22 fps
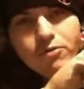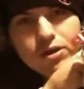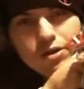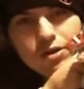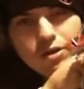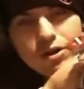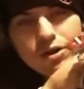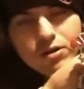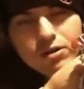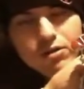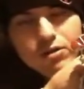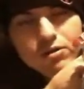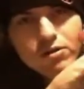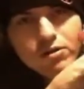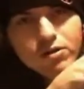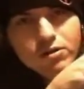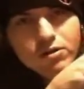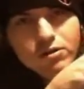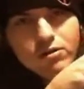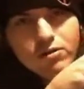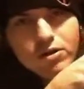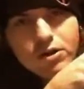the
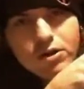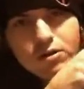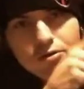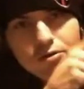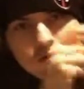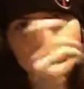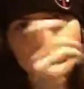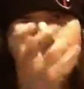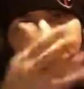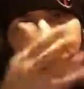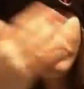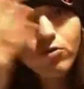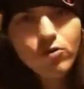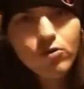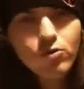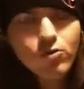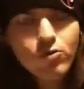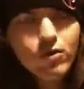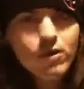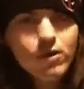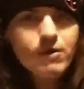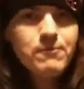other
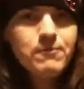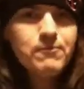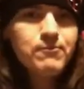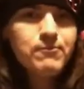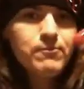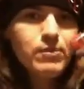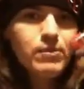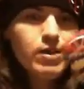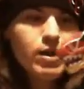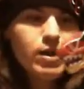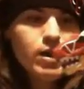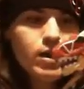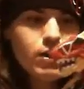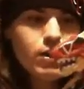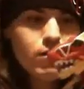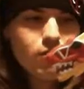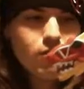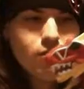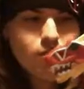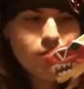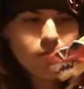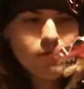2, and it
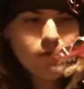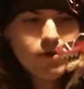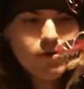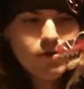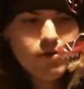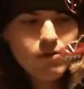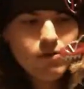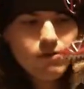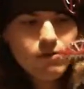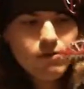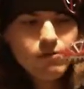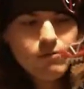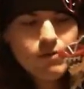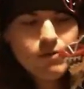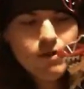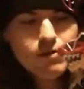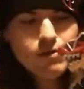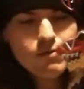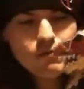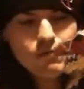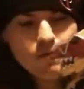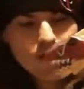doesn't really look
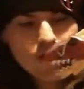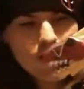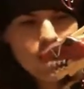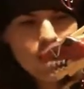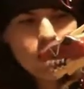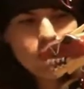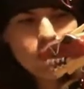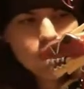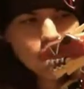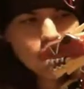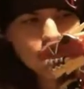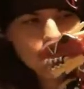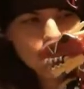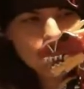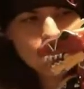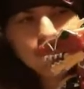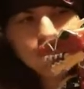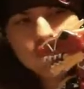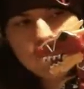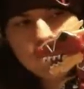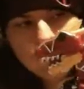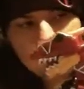right, or it looks
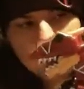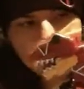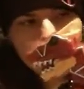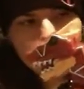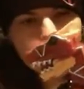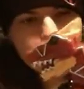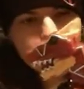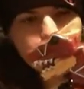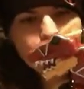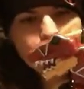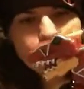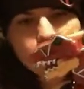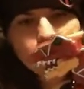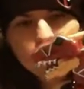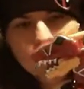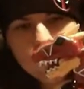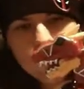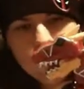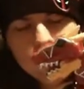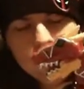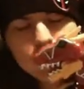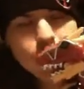weird to some
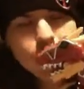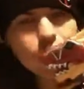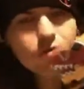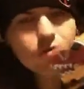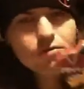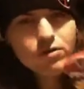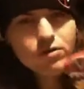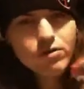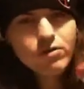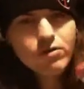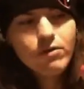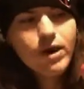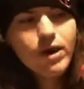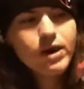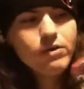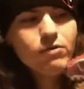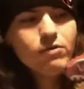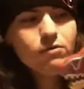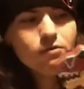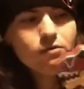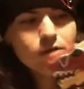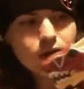people. I don't know. I
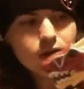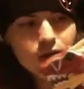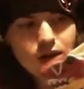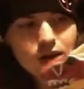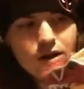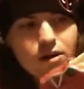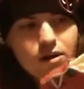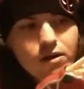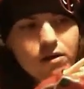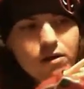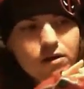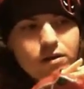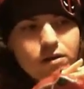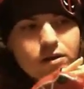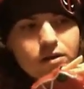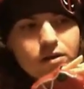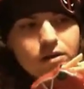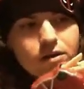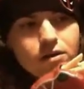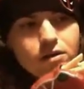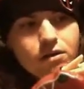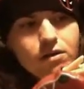don't care.
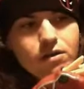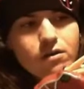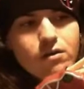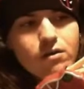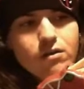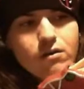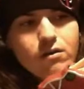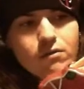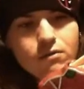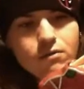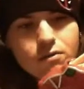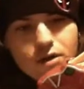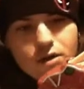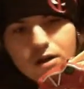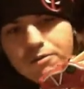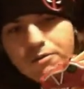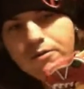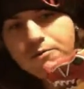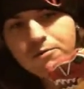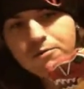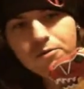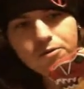
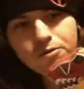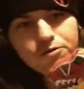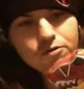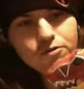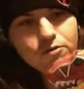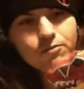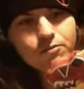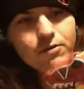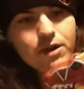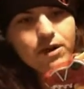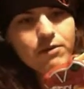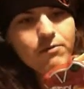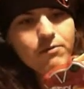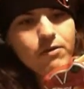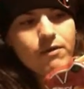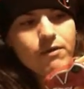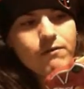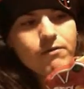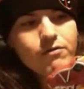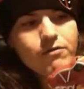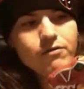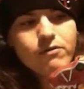Whatever your personal
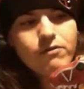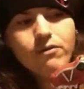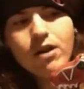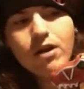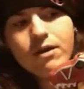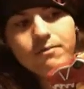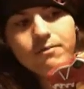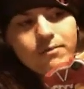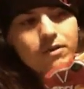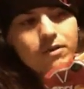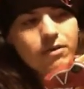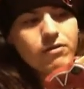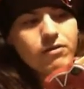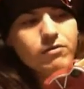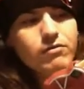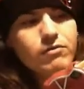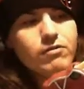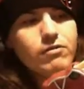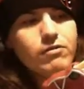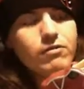preference or gripe is,